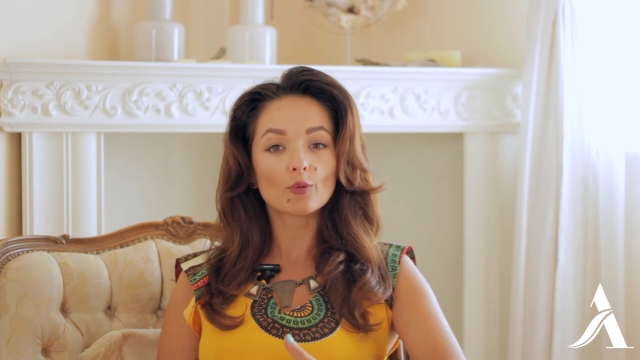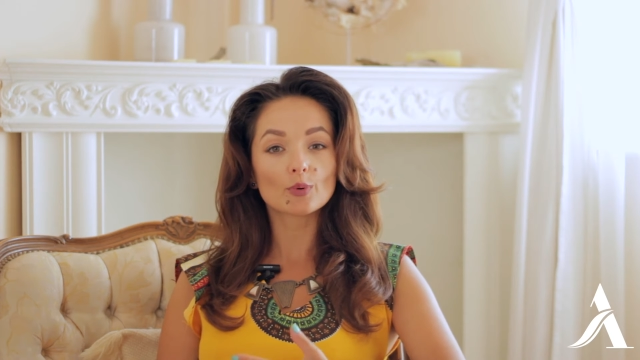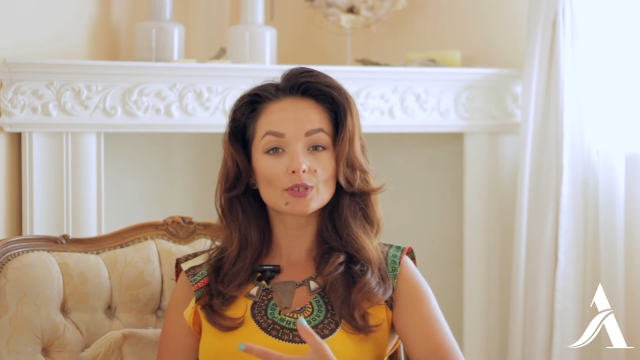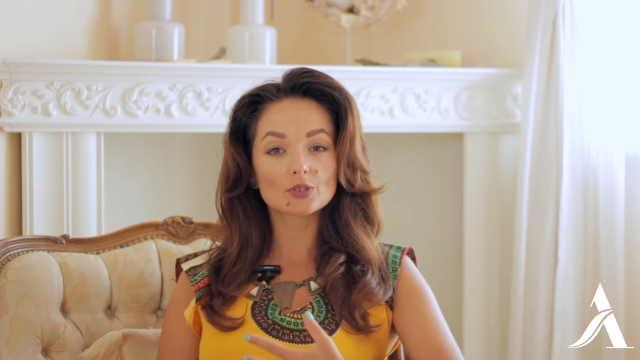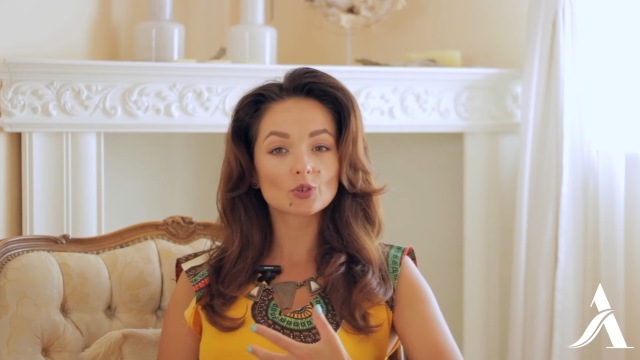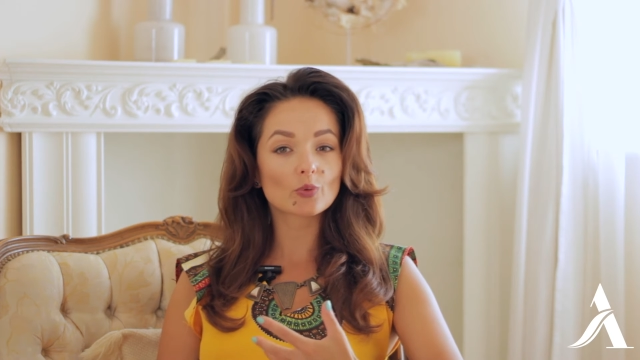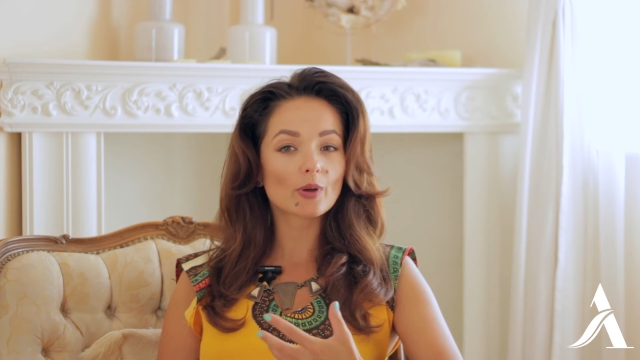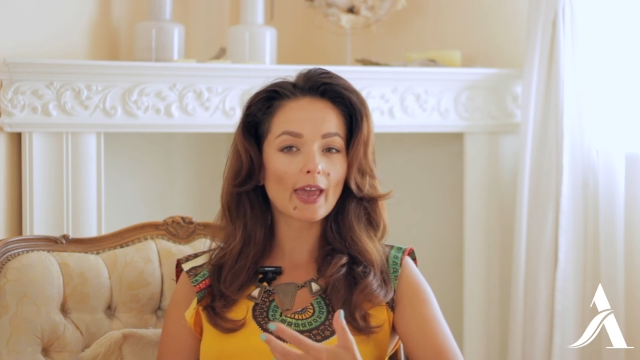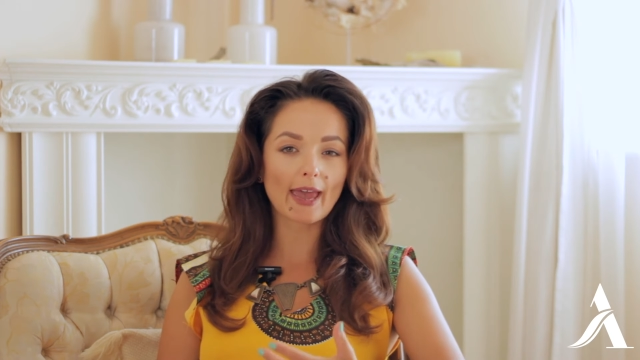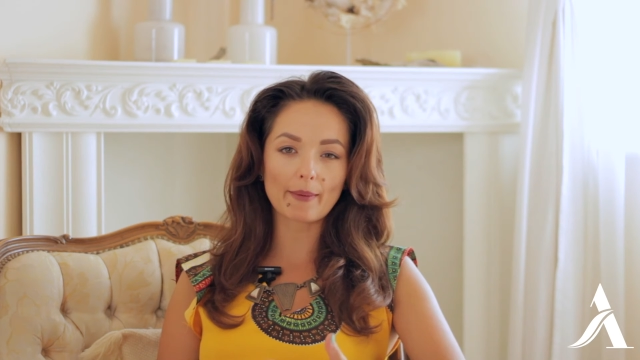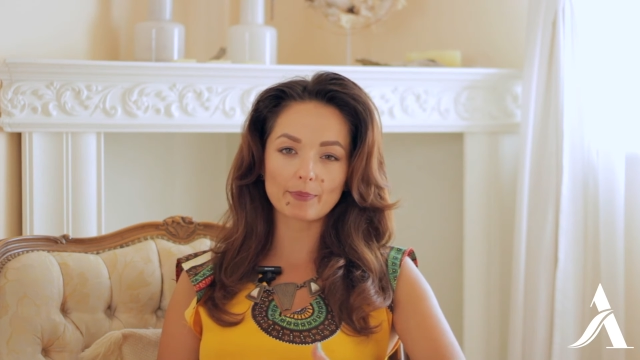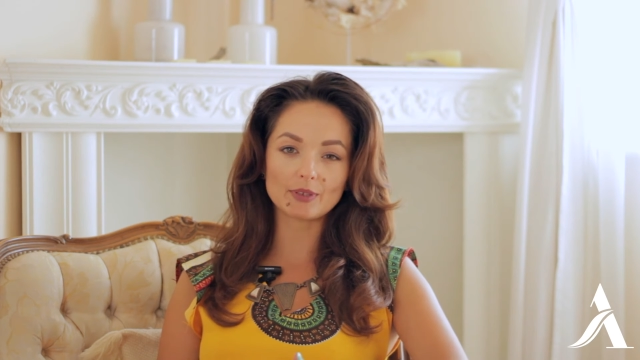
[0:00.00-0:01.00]
was so
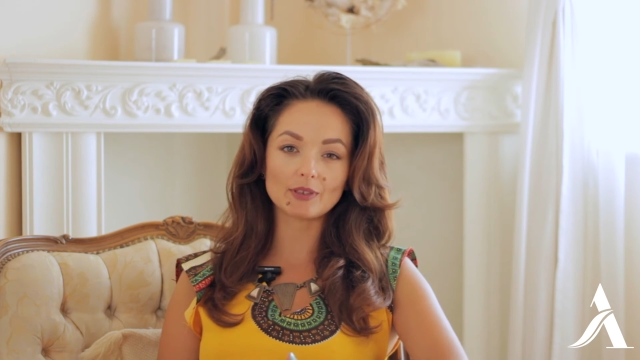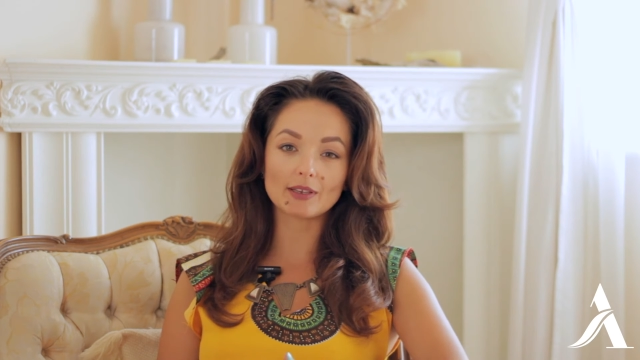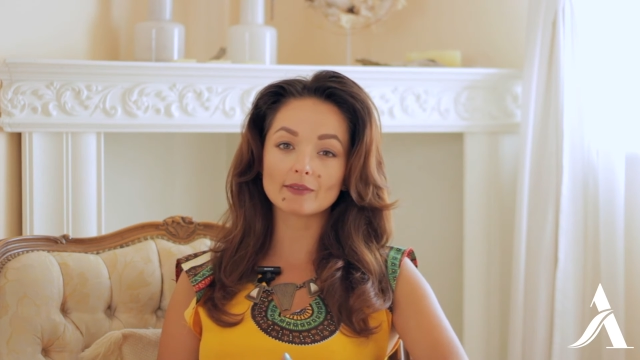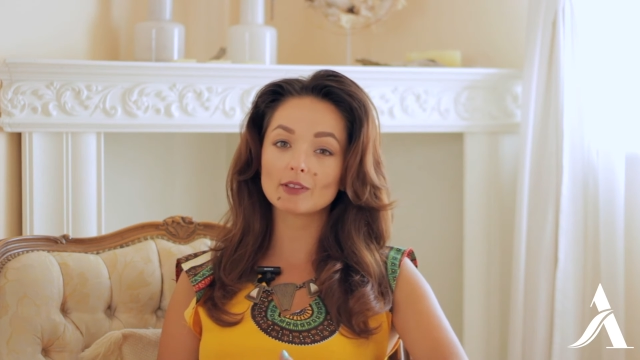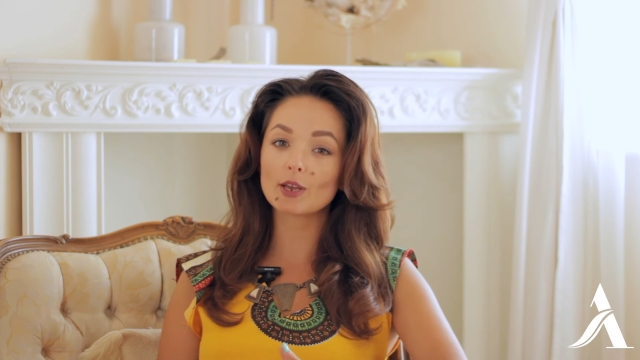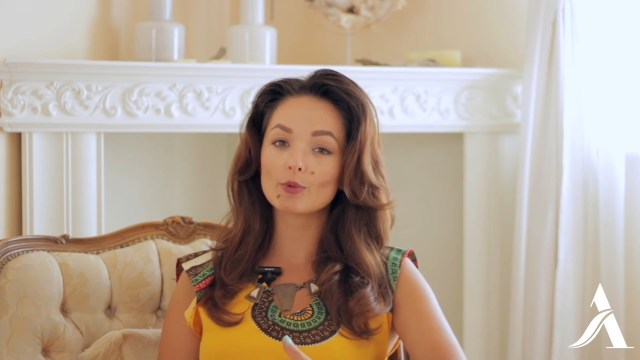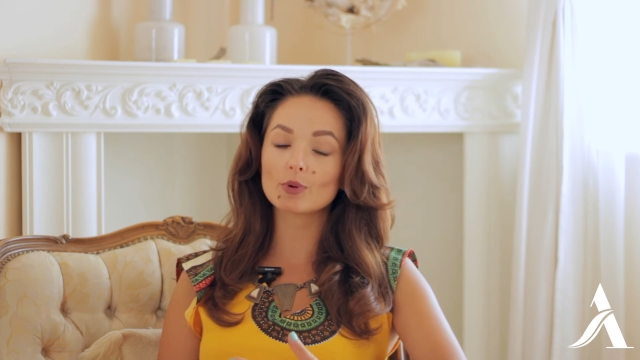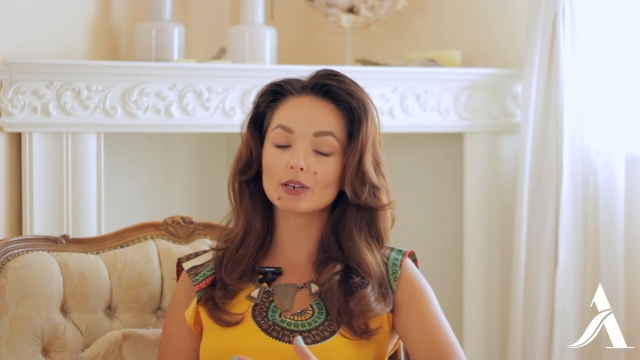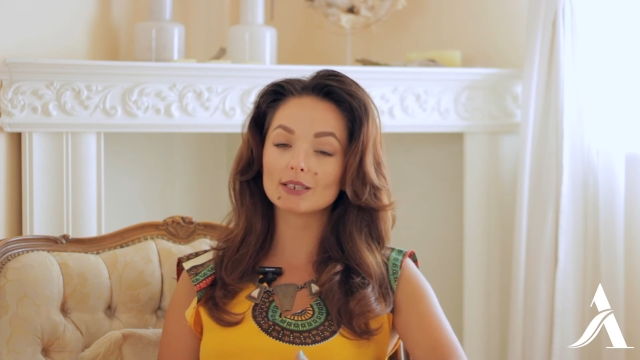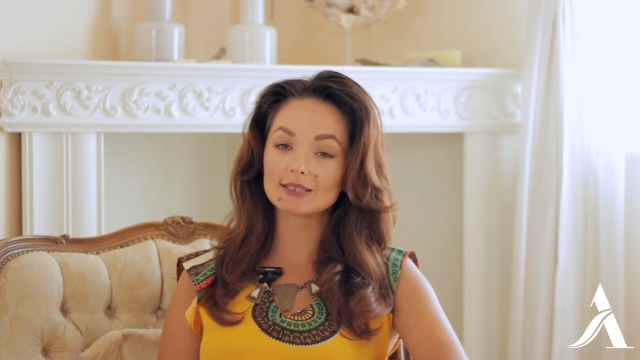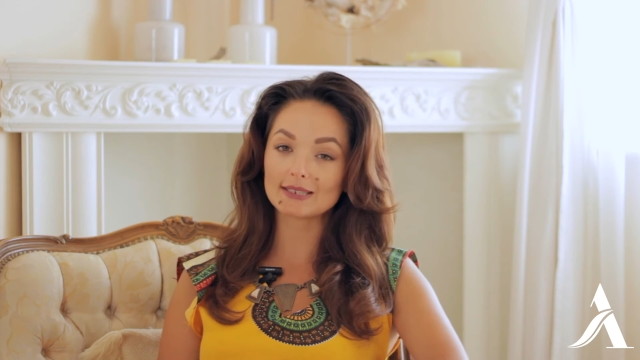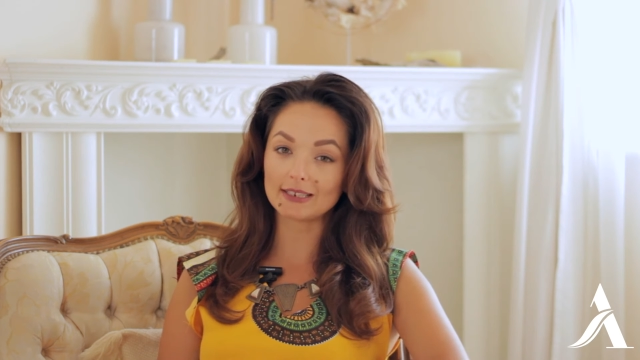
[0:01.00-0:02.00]
happy and they
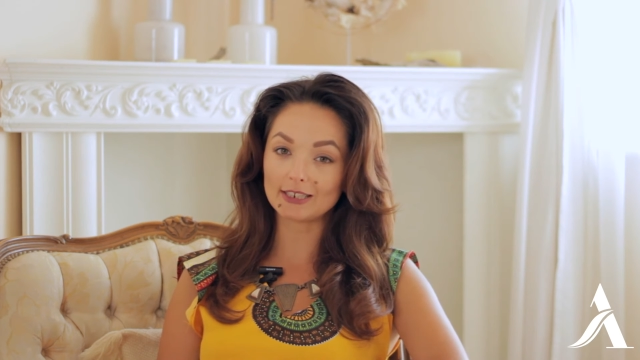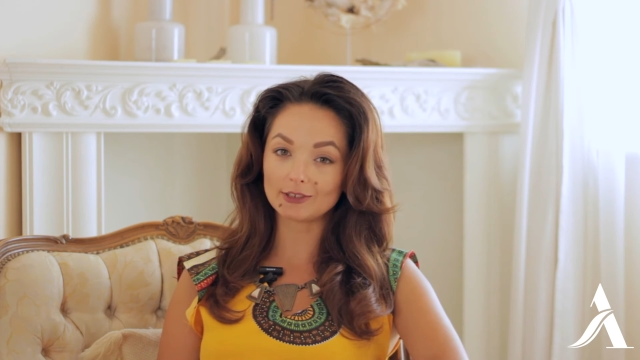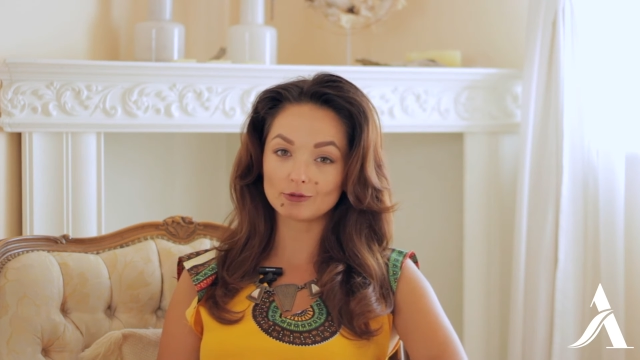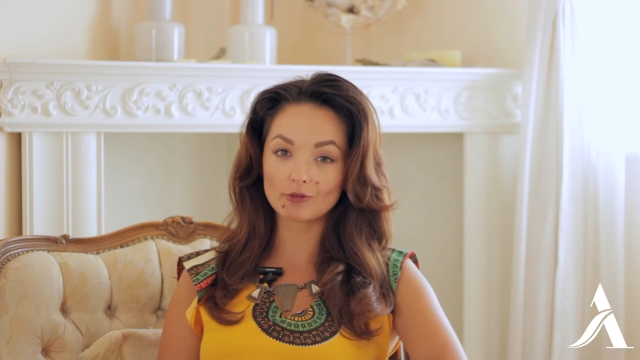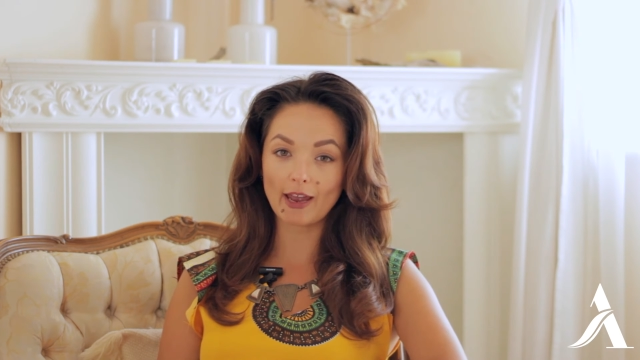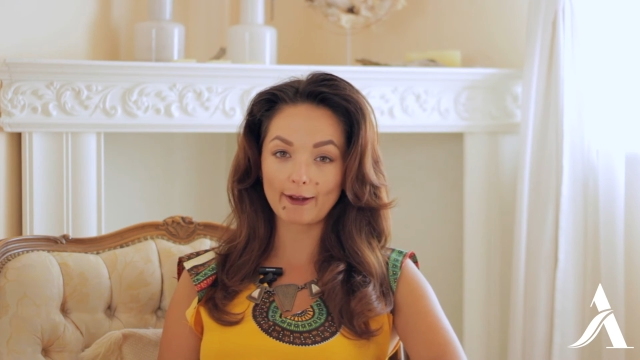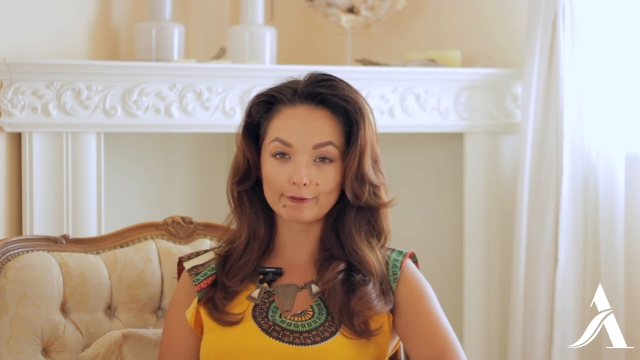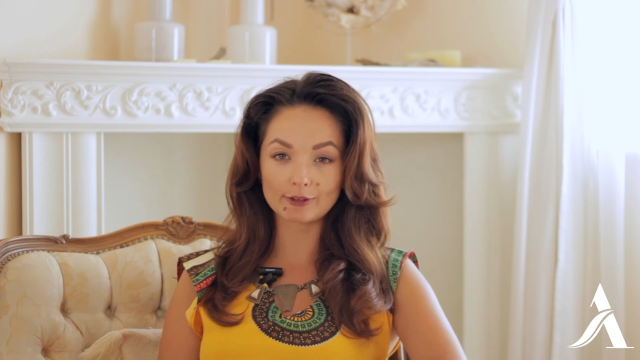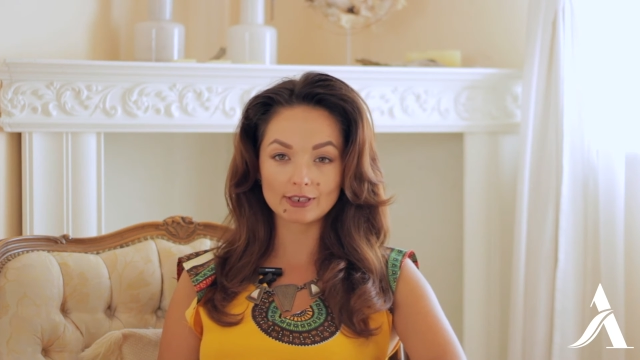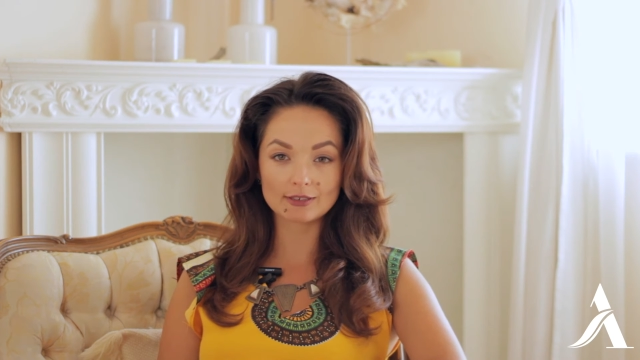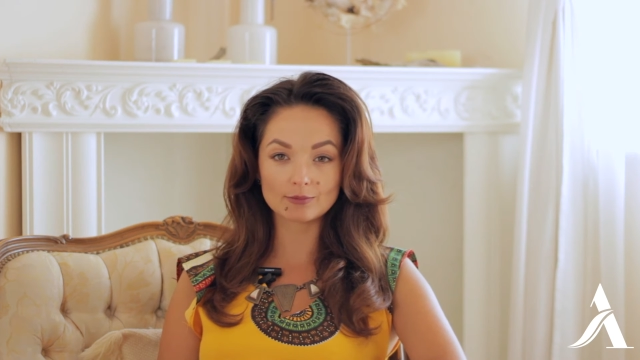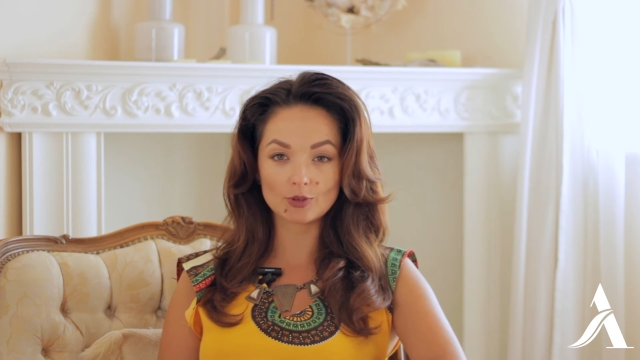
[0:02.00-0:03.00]
were listening to
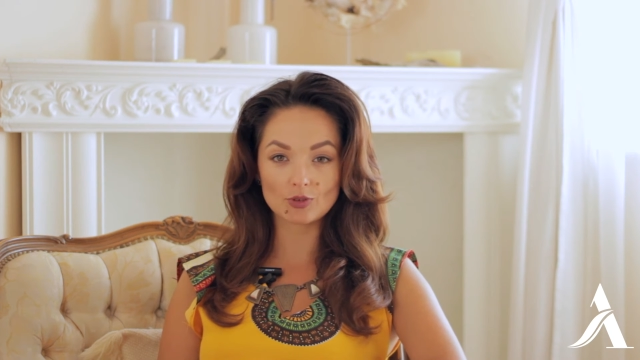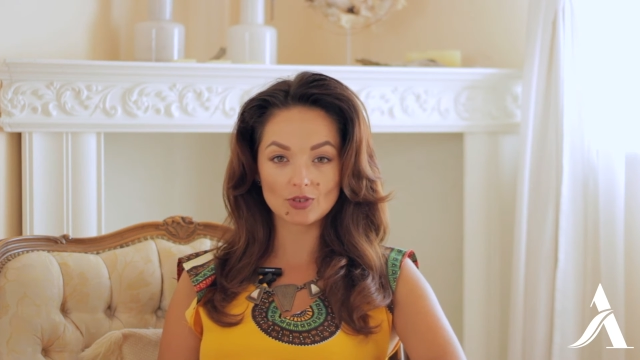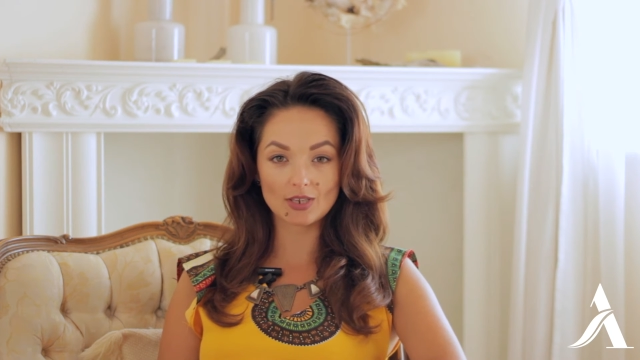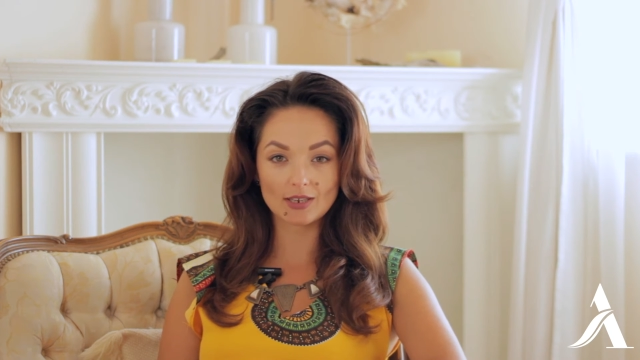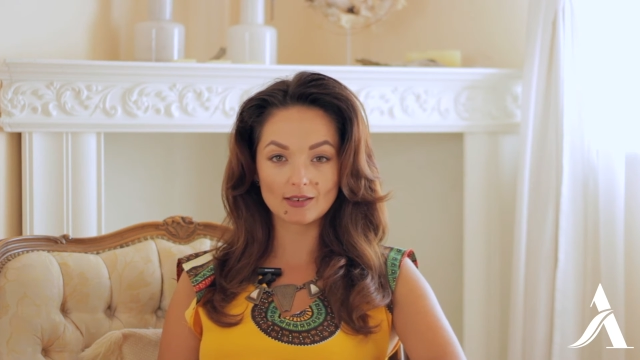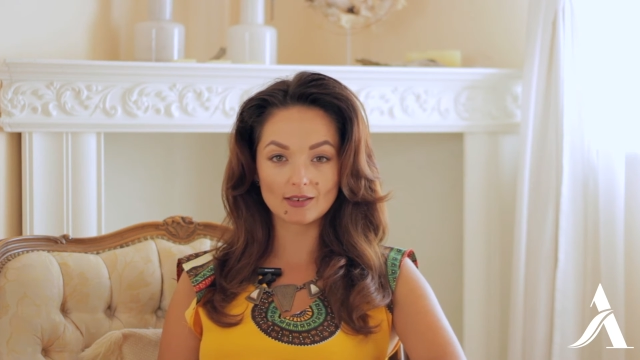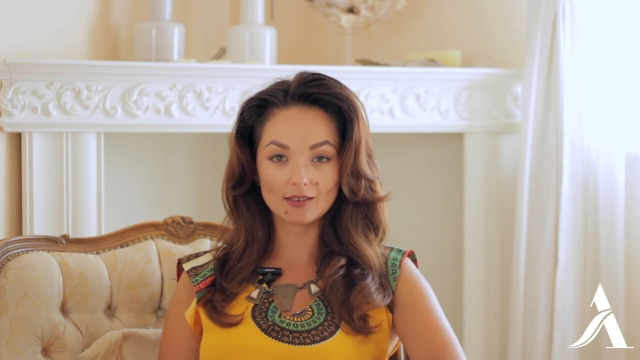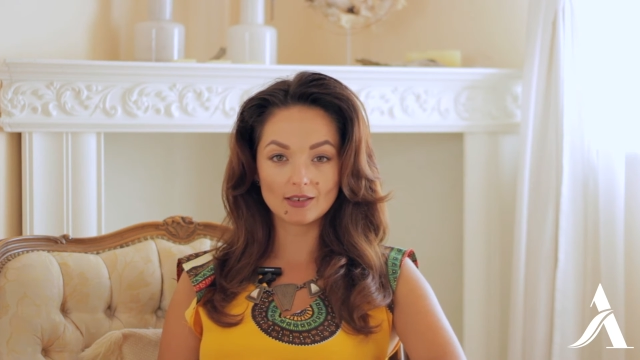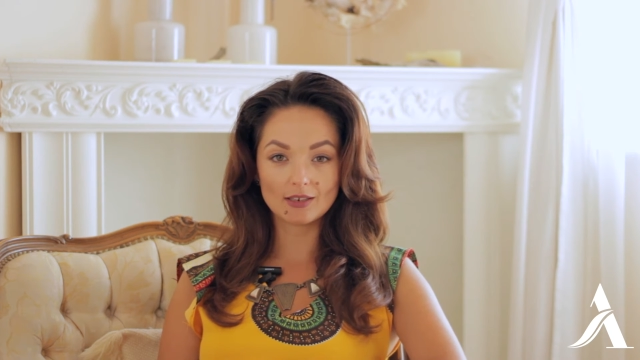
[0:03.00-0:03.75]
African music.